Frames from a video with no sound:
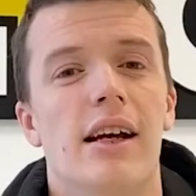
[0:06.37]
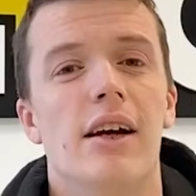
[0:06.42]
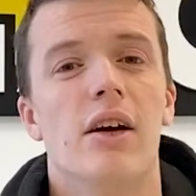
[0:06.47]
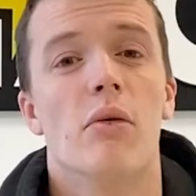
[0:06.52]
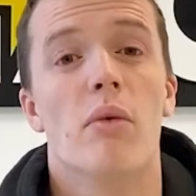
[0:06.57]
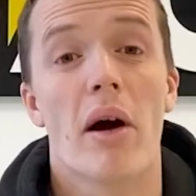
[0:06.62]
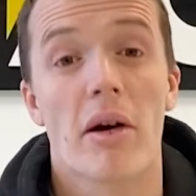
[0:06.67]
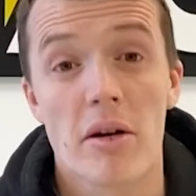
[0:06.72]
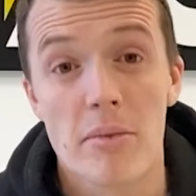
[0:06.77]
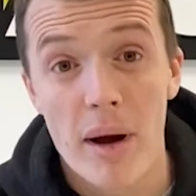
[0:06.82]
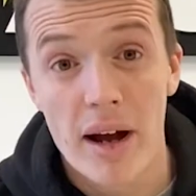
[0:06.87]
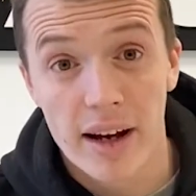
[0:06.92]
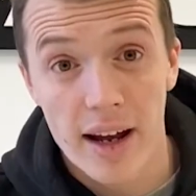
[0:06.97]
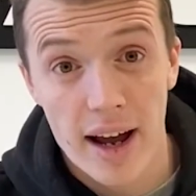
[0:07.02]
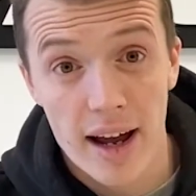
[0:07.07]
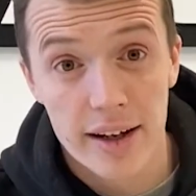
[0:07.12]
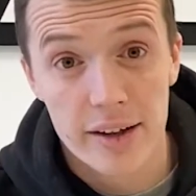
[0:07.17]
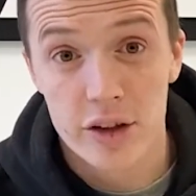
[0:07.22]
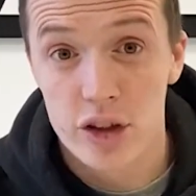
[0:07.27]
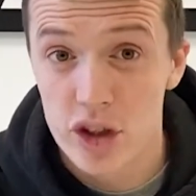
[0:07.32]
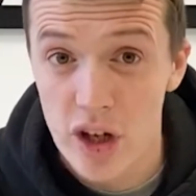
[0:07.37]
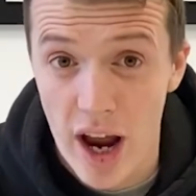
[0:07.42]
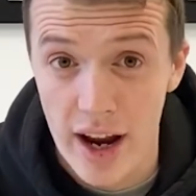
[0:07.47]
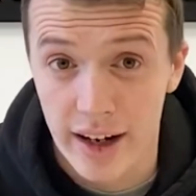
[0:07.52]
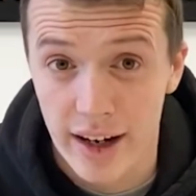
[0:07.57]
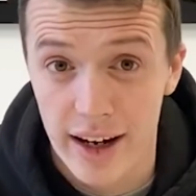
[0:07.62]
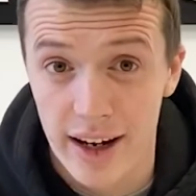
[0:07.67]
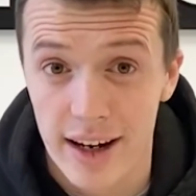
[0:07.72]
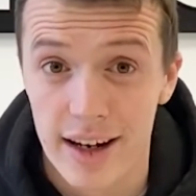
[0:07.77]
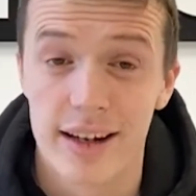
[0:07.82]
Welcome back guys, Jack
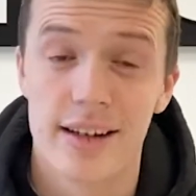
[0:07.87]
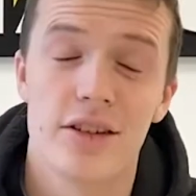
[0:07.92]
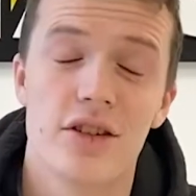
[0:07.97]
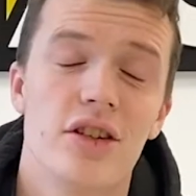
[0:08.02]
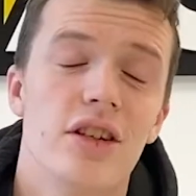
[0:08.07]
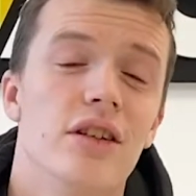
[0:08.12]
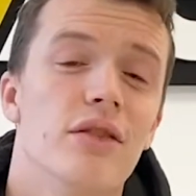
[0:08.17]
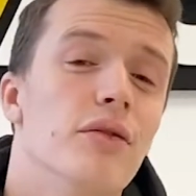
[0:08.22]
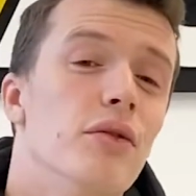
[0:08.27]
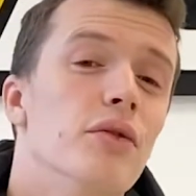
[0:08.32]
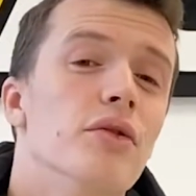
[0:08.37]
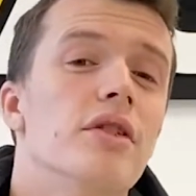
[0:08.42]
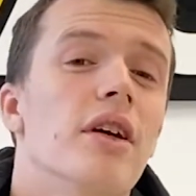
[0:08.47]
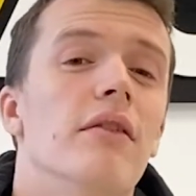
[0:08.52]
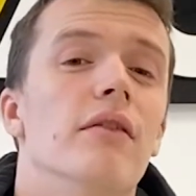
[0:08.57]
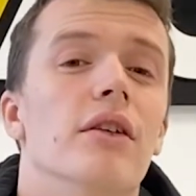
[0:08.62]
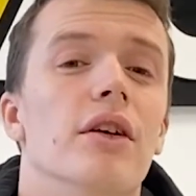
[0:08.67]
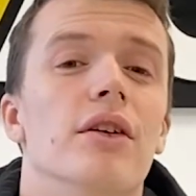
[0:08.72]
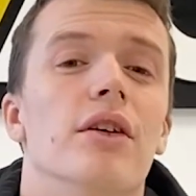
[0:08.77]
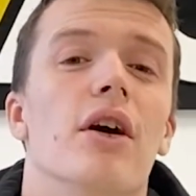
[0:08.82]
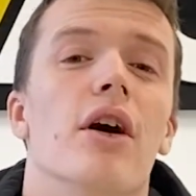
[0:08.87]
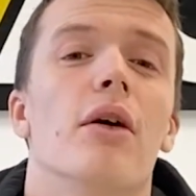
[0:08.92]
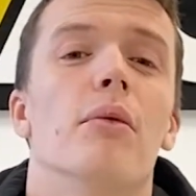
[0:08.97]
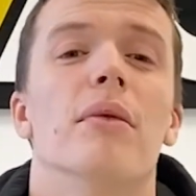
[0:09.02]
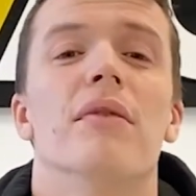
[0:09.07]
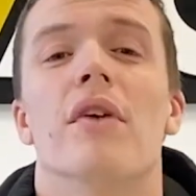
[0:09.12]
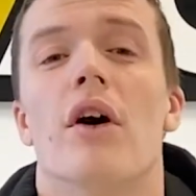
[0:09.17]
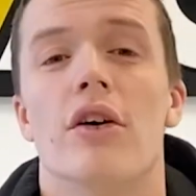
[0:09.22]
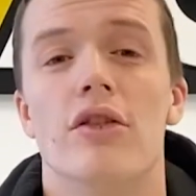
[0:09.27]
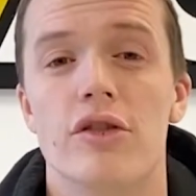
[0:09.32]
here at C247.com. We've
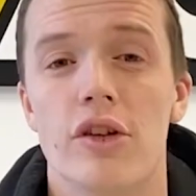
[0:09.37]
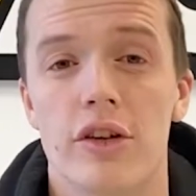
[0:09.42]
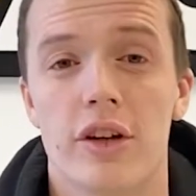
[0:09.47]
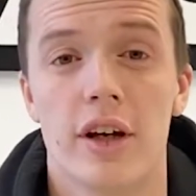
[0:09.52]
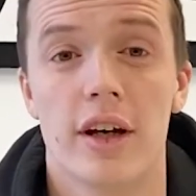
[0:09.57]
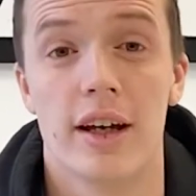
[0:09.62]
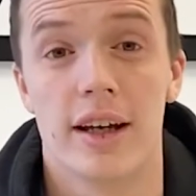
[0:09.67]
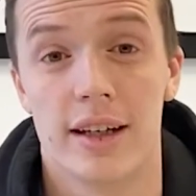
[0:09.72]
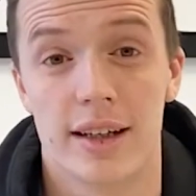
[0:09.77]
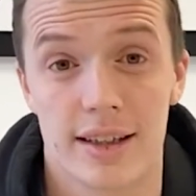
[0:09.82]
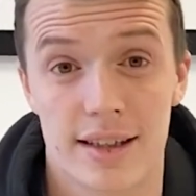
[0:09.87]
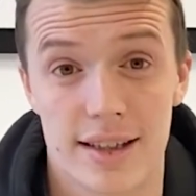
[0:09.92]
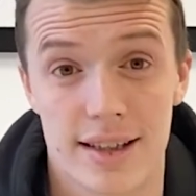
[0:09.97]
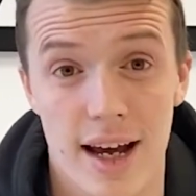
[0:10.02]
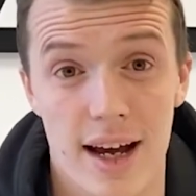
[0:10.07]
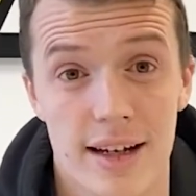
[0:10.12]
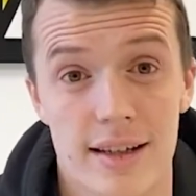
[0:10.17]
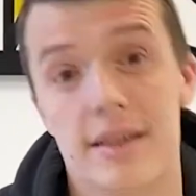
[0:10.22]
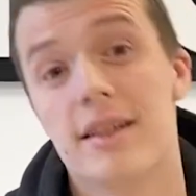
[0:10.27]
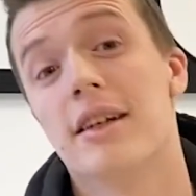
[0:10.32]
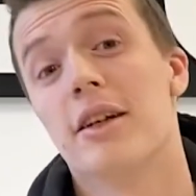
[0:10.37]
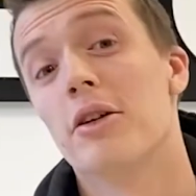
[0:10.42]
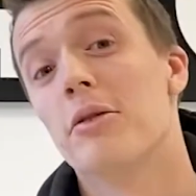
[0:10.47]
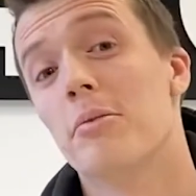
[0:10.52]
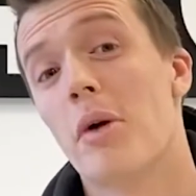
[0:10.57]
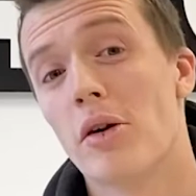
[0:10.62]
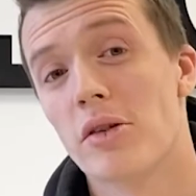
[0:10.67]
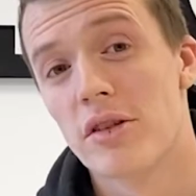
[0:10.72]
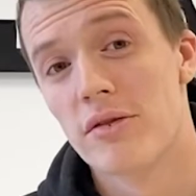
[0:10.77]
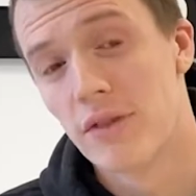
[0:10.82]
got another exciting
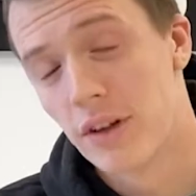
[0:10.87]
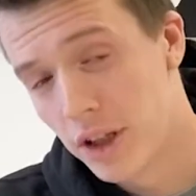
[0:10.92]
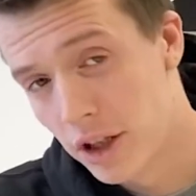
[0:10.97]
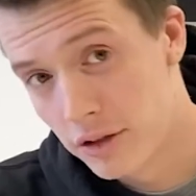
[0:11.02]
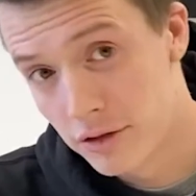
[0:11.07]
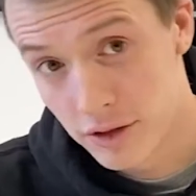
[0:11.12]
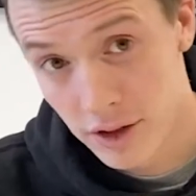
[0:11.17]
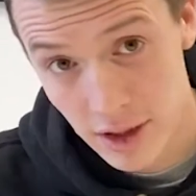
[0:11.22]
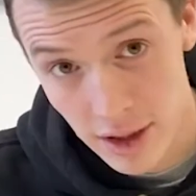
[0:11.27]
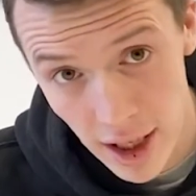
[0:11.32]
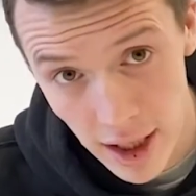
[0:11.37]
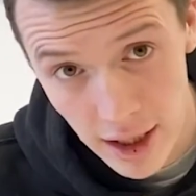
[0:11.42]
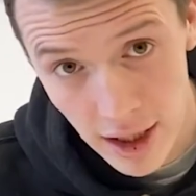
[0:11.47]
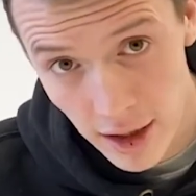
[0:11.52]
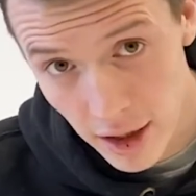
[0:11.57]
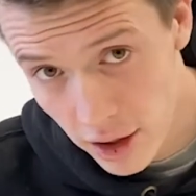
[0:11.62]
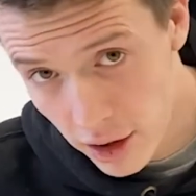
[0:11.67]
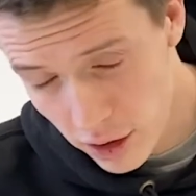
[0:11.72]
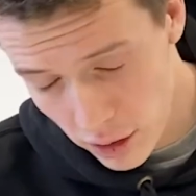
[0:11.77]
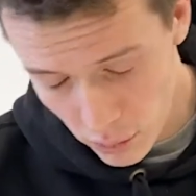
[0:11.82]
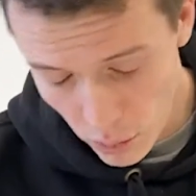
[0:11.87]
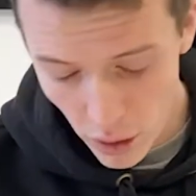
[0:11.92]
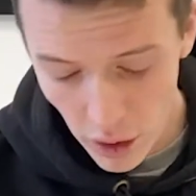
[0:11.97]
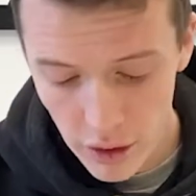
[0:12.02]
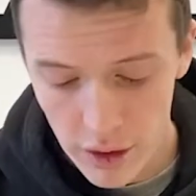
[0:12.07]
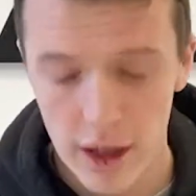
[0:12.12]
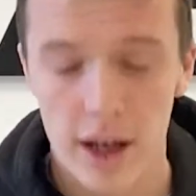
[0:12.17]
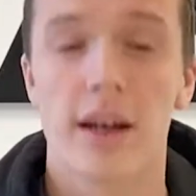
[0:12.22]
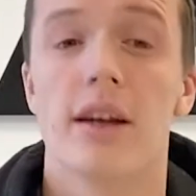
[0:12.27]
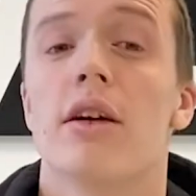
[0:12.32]
unboxing video today. The one
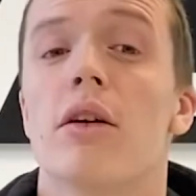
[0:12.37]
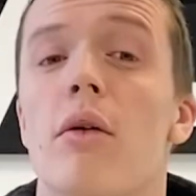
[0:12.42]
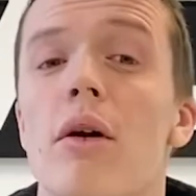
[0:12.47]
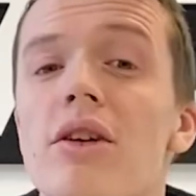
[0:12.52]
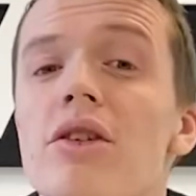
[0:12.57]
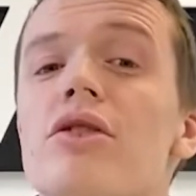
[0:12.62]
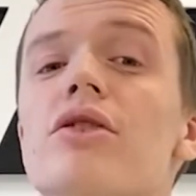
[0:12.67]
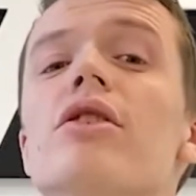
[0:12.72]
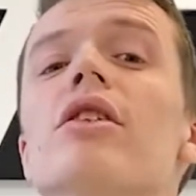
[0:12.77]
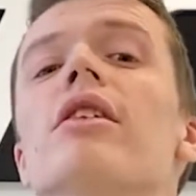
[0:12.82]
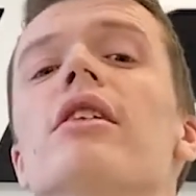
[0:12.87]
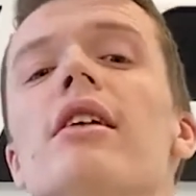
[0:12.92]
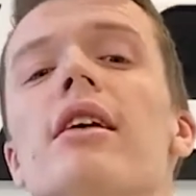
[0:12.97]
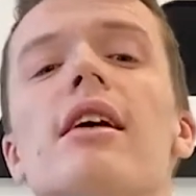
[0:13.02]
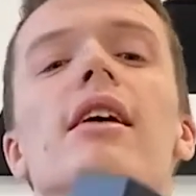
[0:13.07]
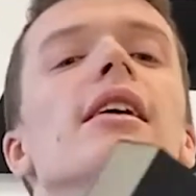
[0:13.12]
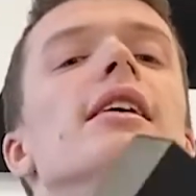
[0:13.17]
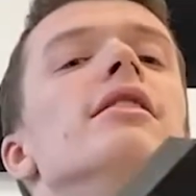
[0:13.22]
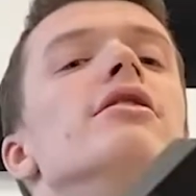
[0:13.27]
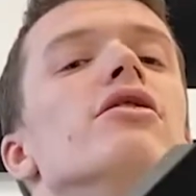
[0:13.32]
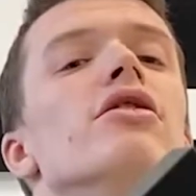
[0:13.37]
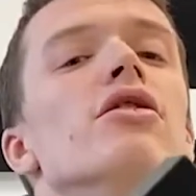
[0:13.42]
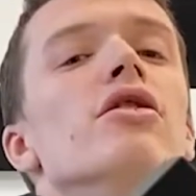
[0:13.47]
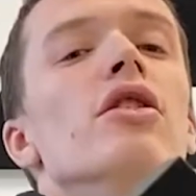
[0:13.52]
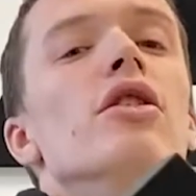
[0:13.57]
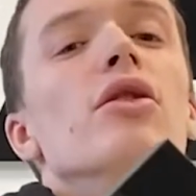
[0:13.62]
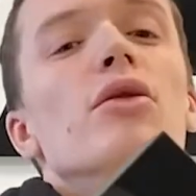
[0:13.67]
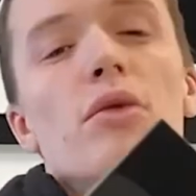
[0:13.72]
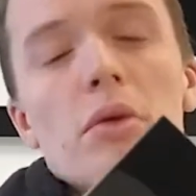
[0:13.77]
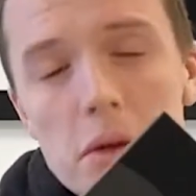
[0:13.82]
in question is the
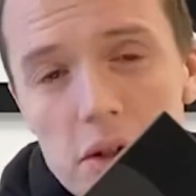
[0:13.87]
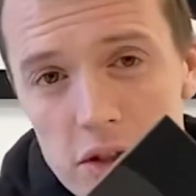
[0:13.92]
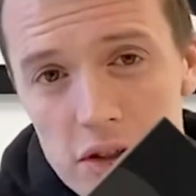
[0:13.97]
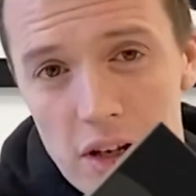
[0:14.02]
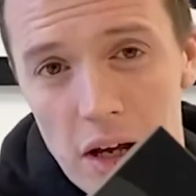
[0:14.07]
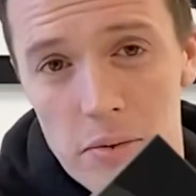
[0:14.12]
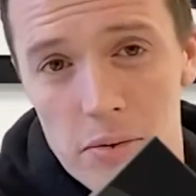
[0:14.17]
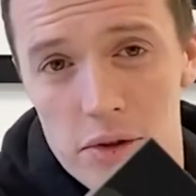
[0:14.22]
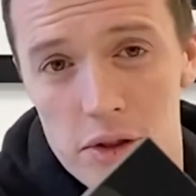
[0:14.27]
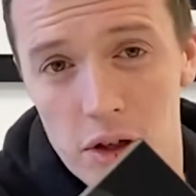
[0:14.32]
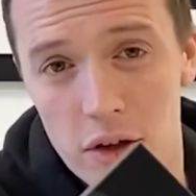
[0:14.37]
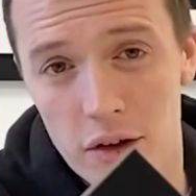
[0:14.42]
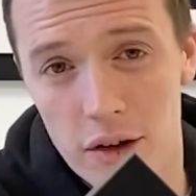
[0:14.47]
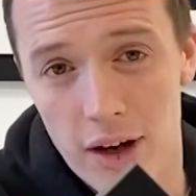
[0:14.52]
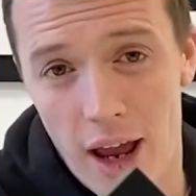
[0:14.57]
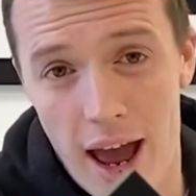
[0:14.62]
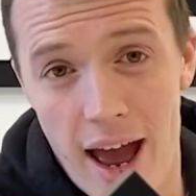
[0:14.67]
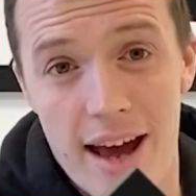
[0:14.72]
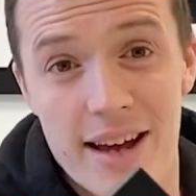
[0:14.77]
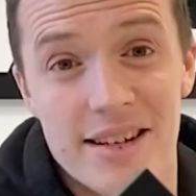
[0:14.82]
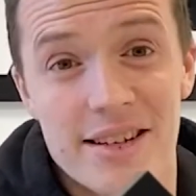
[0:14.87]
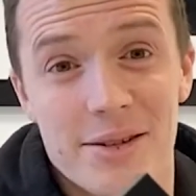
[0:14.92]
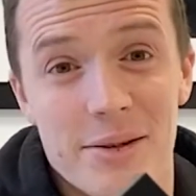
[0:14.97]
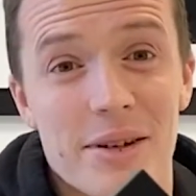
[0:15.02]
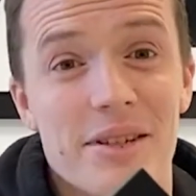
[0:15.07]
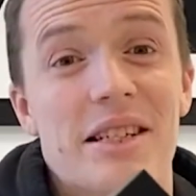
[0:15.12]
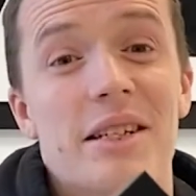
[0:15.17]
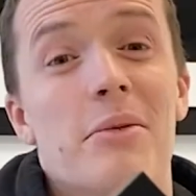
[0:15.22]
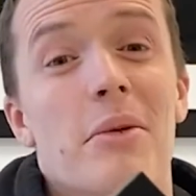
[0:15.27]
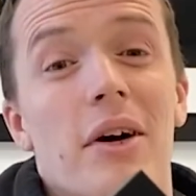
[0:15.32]
new Samsung
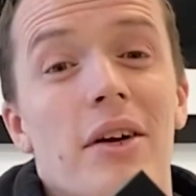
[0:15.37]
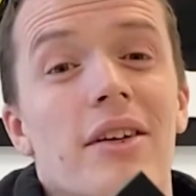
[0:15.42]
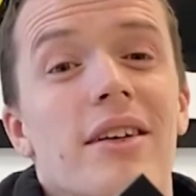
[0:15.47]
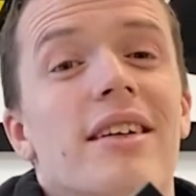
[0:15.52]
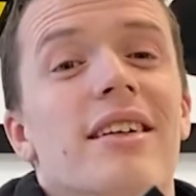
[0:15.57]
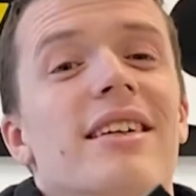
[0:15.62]
S21.